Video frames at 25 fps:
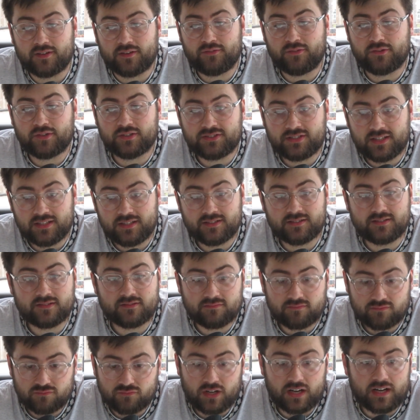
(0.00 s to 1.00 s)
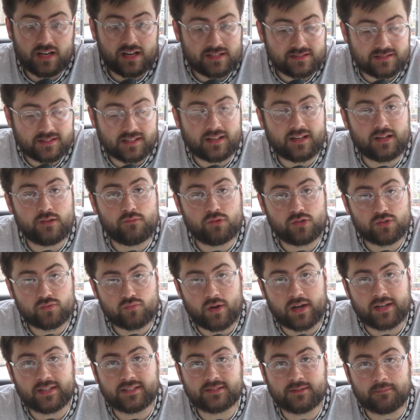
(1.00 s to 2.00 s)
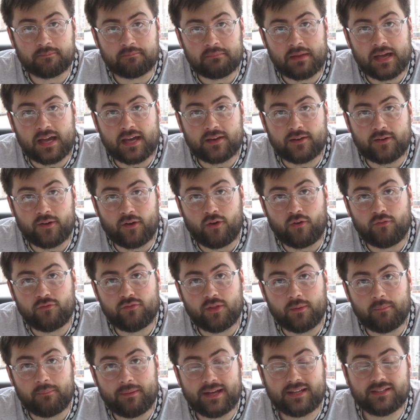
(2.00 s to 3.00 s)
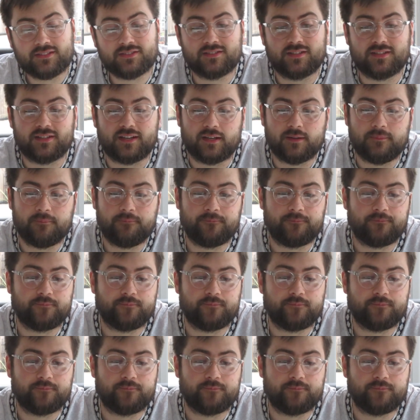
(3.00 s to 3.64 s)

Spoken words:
I thought Aziz realistically was Reading's man of the match today.